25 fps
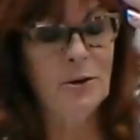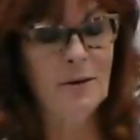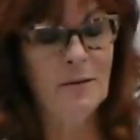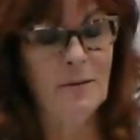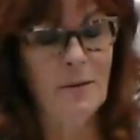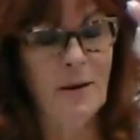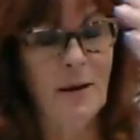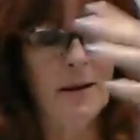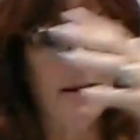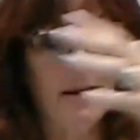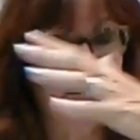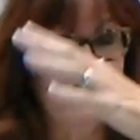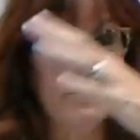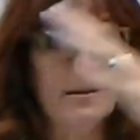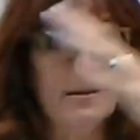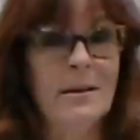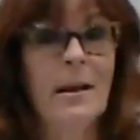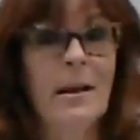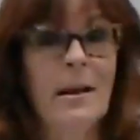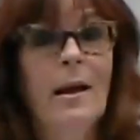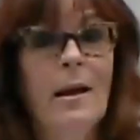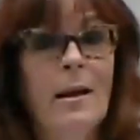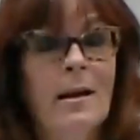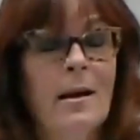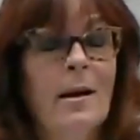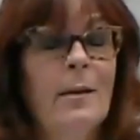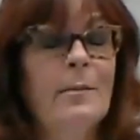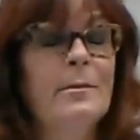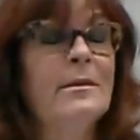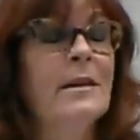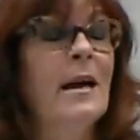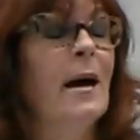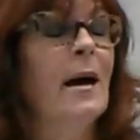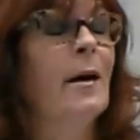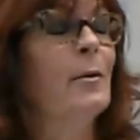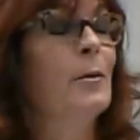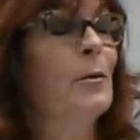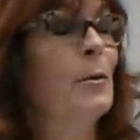right? Because it comes
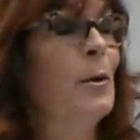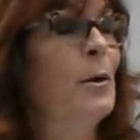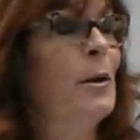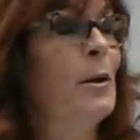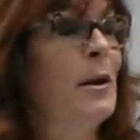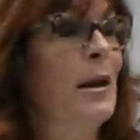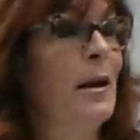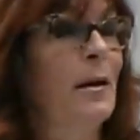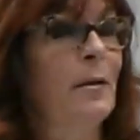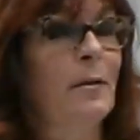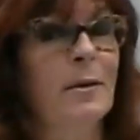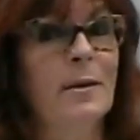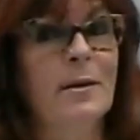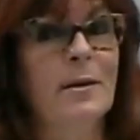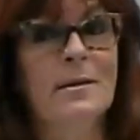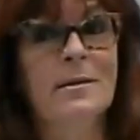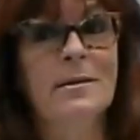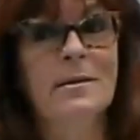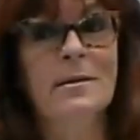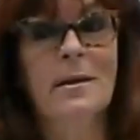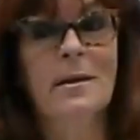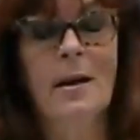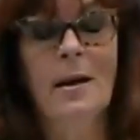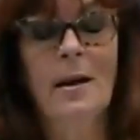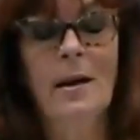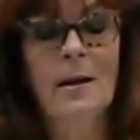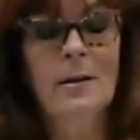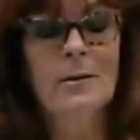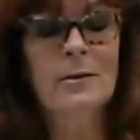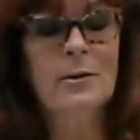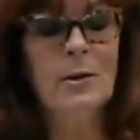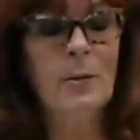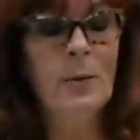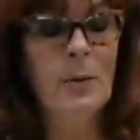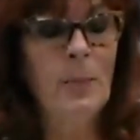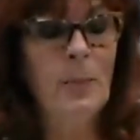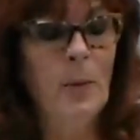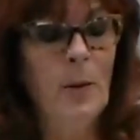out in all areas.
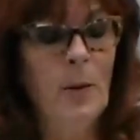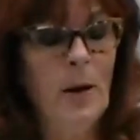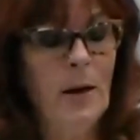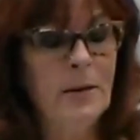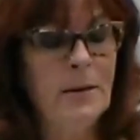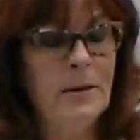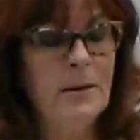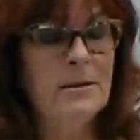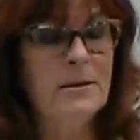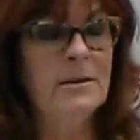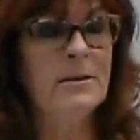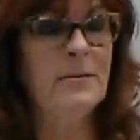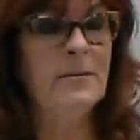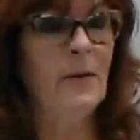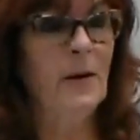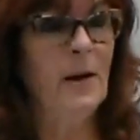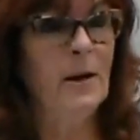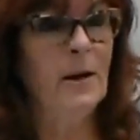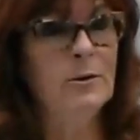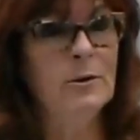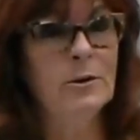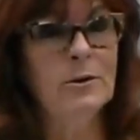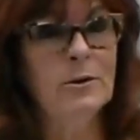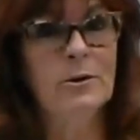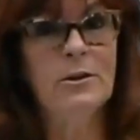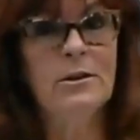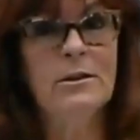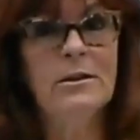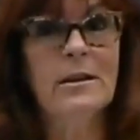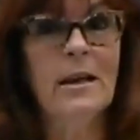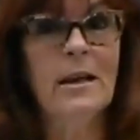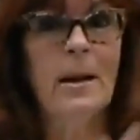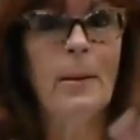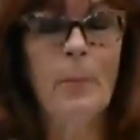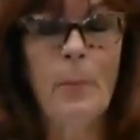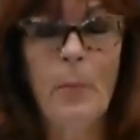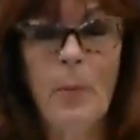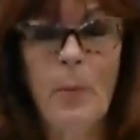So we bought this fudge, and she's
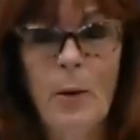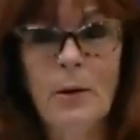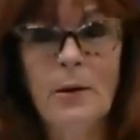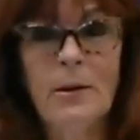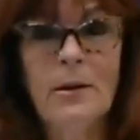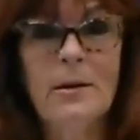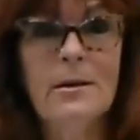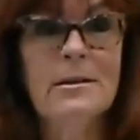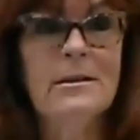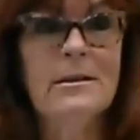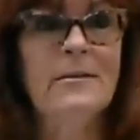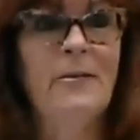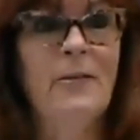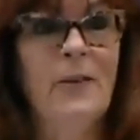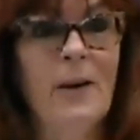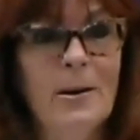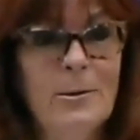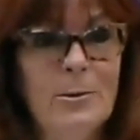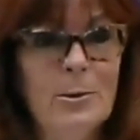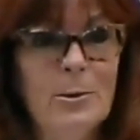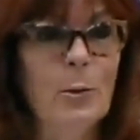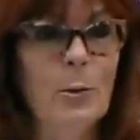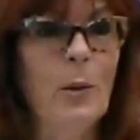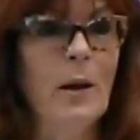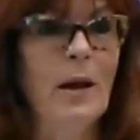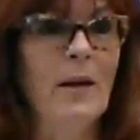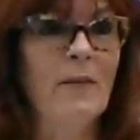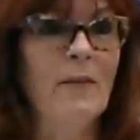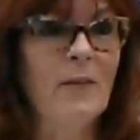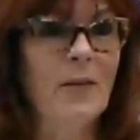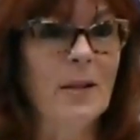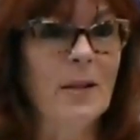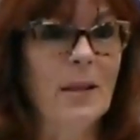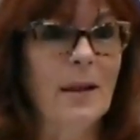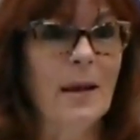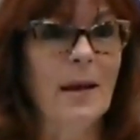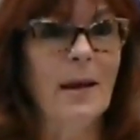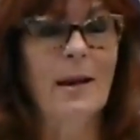like, "Put this fudge away
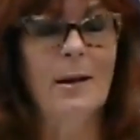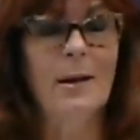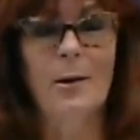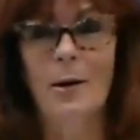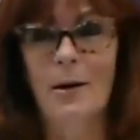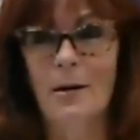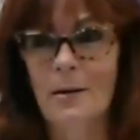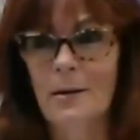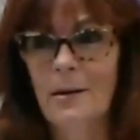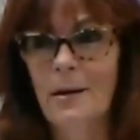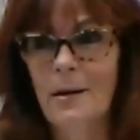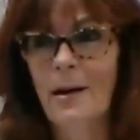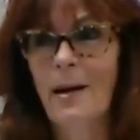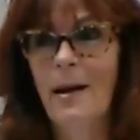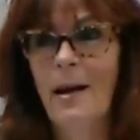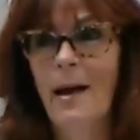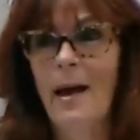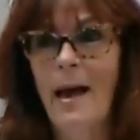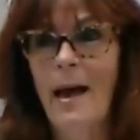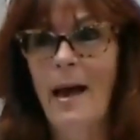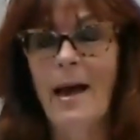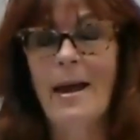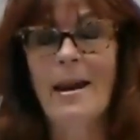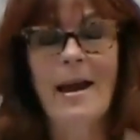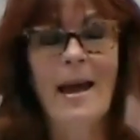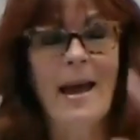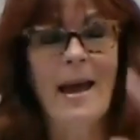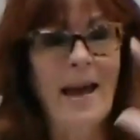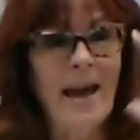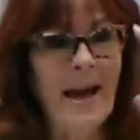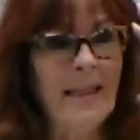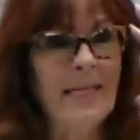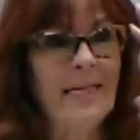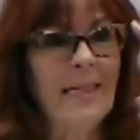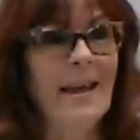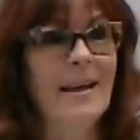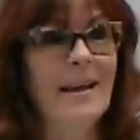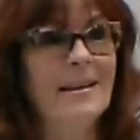for later." And I
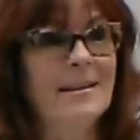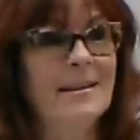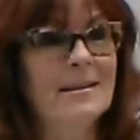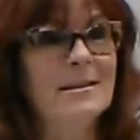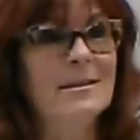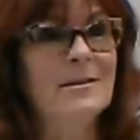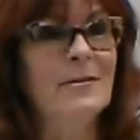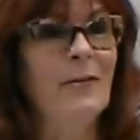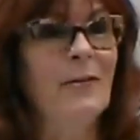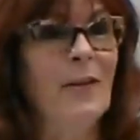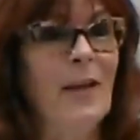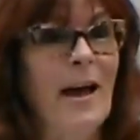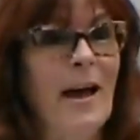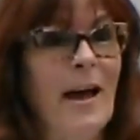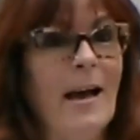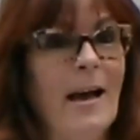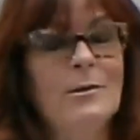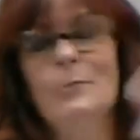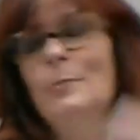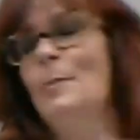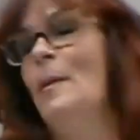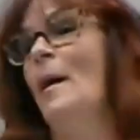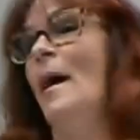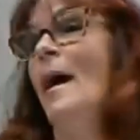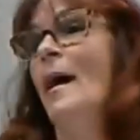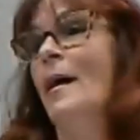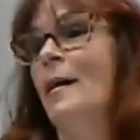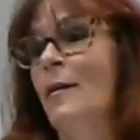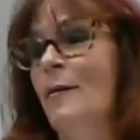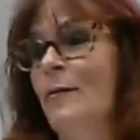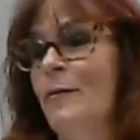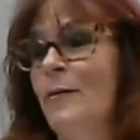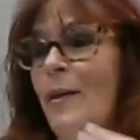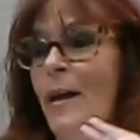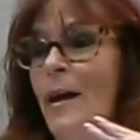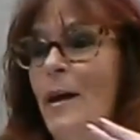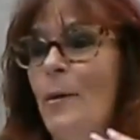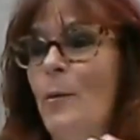had this flashback
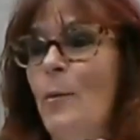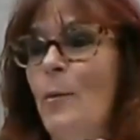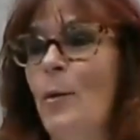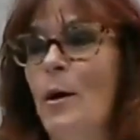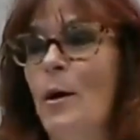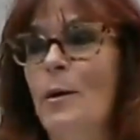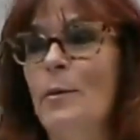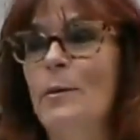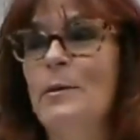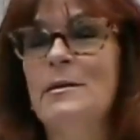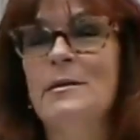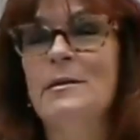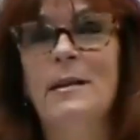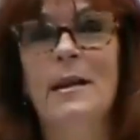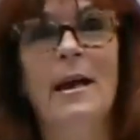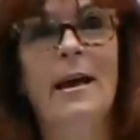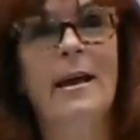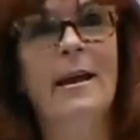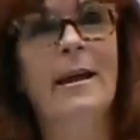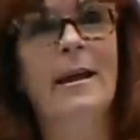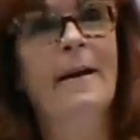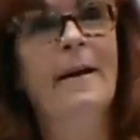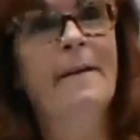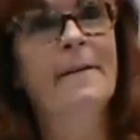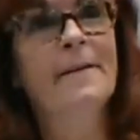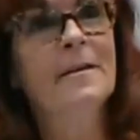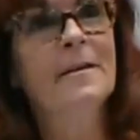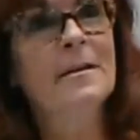of what it was like to